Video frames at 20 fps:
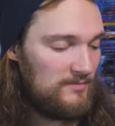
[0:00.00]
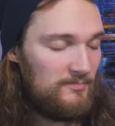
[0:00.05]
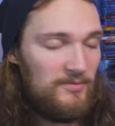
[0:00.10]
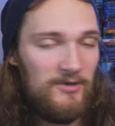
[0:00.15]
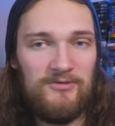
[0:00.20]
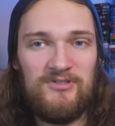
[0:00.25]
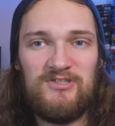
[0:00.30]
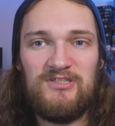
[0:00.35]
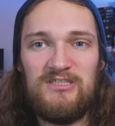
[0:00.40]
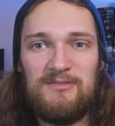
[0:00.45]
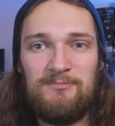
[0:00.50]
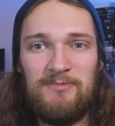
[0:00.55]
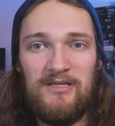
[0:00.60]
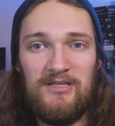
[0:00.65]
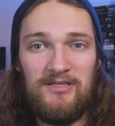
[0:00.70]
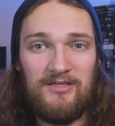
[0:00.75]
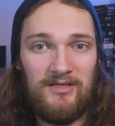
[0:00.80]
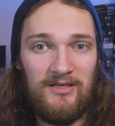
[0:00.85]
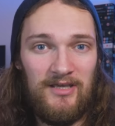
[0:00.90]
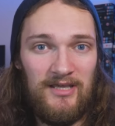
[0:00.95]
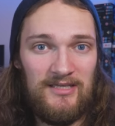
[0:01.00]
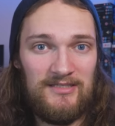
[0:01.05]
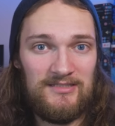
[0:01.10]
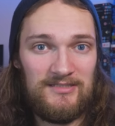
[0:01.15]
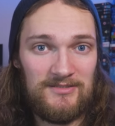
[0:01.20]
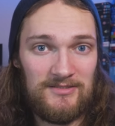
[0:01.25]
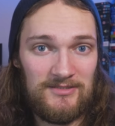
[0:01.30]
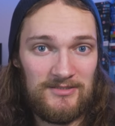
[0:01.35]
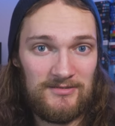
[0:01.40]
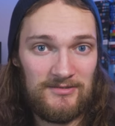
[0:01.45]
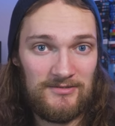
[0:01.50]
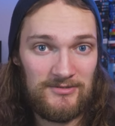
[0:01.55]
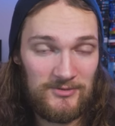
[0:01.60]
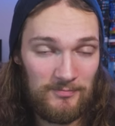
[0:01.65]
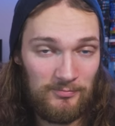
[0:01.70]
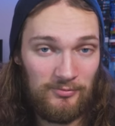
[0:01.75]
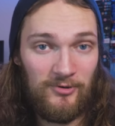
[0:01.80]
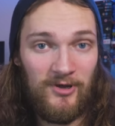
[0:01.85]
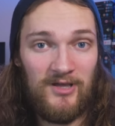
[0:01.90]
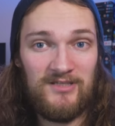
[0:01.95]
The built-in speaker is
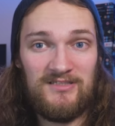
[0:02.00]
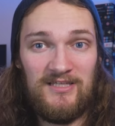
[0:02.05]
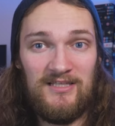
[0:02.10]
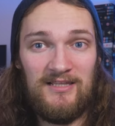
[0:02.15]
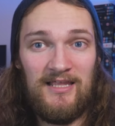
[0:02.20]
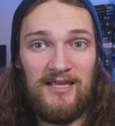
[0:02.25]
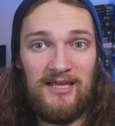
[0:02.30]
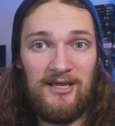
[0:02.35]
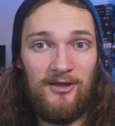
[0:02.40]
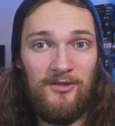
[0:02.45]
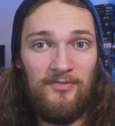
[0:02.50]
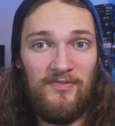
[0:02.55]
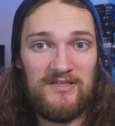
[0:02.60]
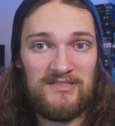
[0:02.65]
surprisingly loud,